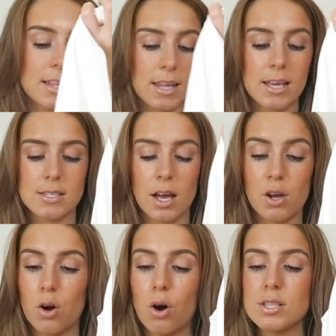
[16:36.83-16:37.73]
and this I
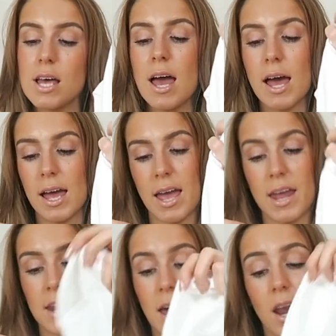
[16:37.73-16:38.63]
got
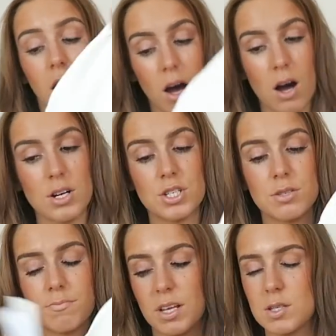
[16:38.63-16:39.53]
in a
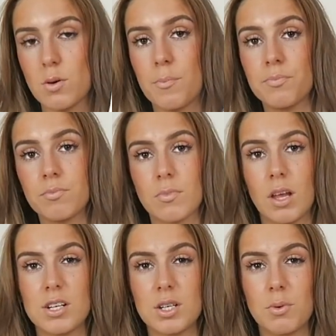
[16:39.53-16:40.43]
large this one
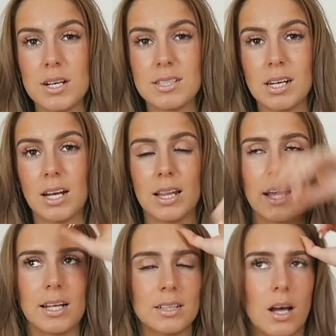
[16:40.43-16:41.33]
i don't know why i said it like
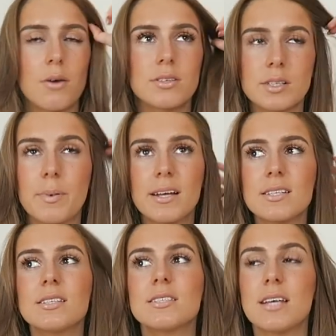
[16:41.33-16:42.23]
that. that, i was
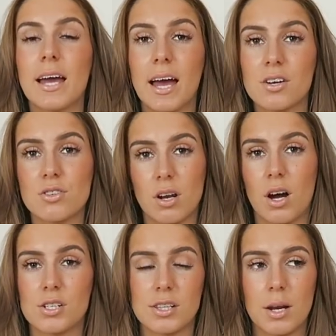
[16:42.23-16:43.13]
expecting to say extra
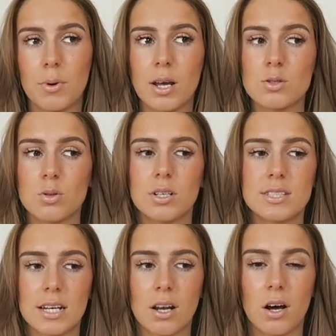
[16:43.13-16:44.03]
large and then when i saw it
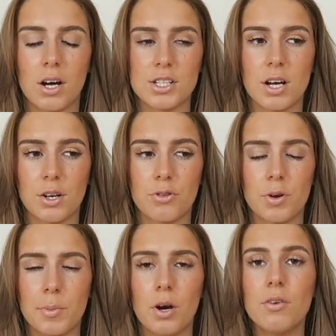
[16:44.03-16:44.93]
said large it kind of
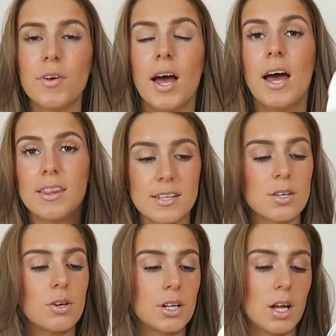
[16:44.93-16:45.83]
threw me off this
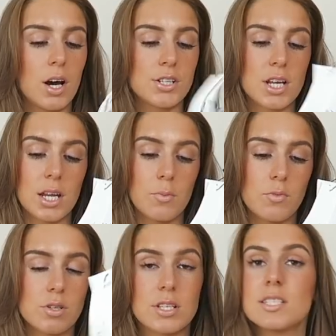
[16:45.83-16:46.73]
i got in a large and it
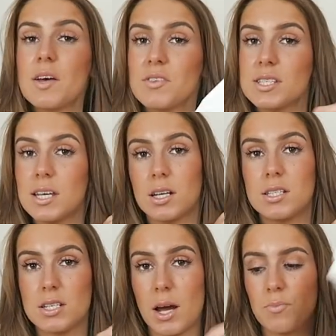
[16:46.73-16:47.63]
was
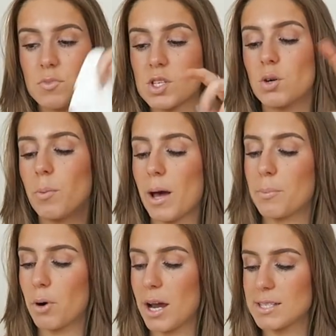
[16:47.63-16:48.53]
17.99 so not a
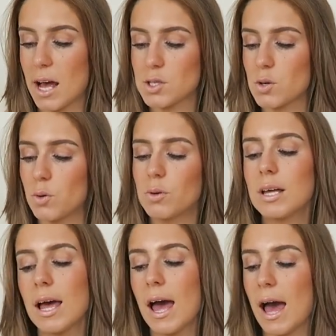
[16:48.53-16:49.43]
bad price at all
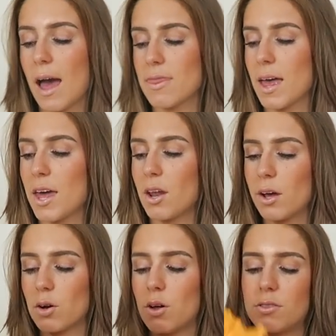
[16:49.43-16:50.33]
and then i
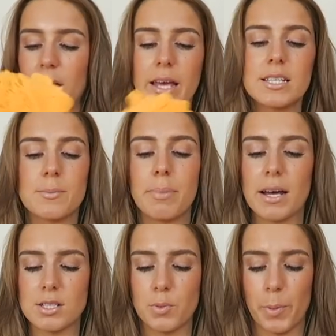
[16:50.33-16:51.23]
got this
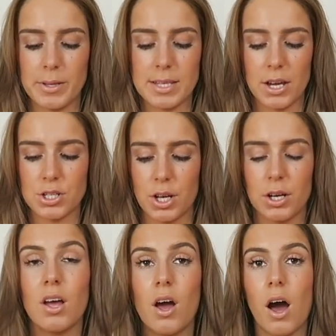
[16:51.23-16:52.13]
back to the women's
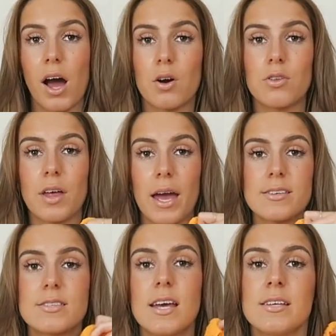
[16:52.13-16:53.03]
section i got
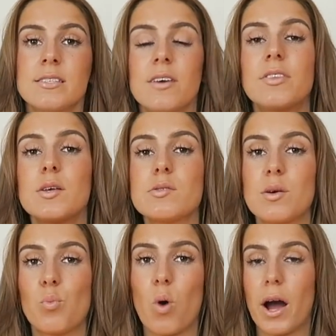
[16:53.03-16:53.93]
this this if this was
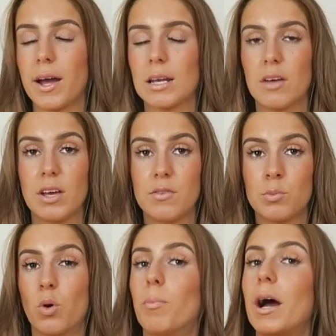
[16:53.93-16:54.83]
in white i'd love it even
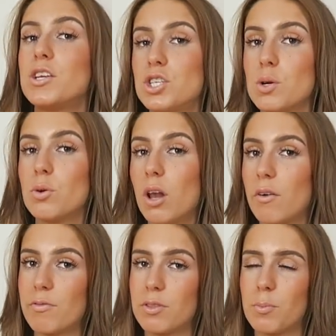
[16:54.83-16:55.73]
more but i do
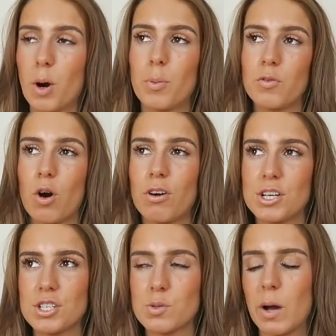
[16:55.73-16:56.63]
love the pop of
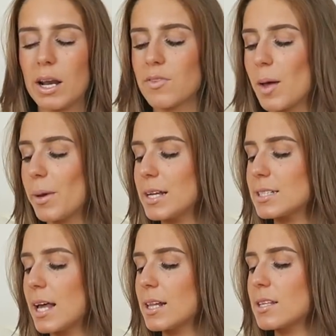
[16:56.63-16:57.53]
orange as well if that makes
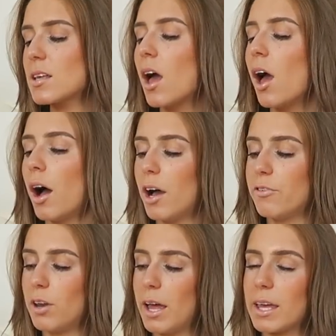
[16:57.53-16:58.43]
sense i
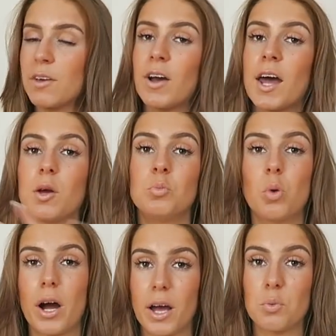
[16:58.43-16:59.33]
feel like if i had it in
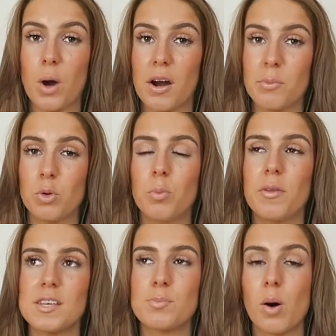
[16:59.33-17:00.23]
white i'd wear it more but
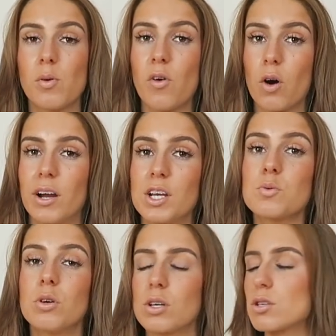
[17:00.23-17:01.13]
this pop of orange
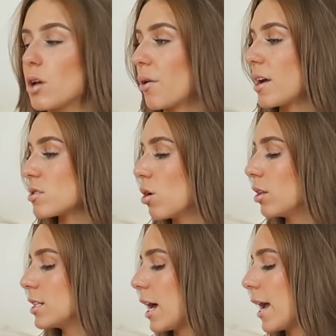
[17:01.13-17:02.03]
will look so nice on
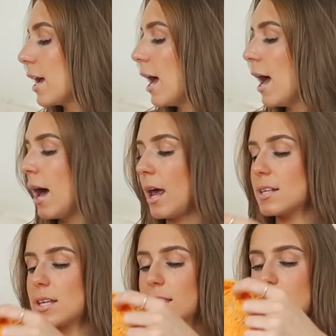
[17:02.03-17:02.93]
holiday and
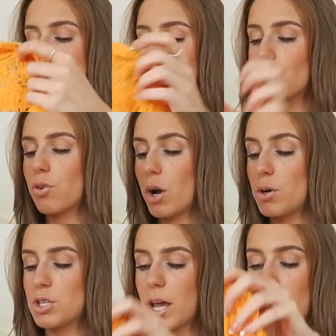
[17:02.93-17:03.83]
it's like this little
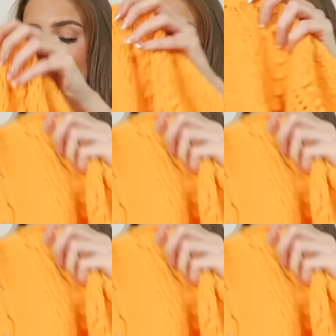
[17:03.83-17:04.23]
crochet kind of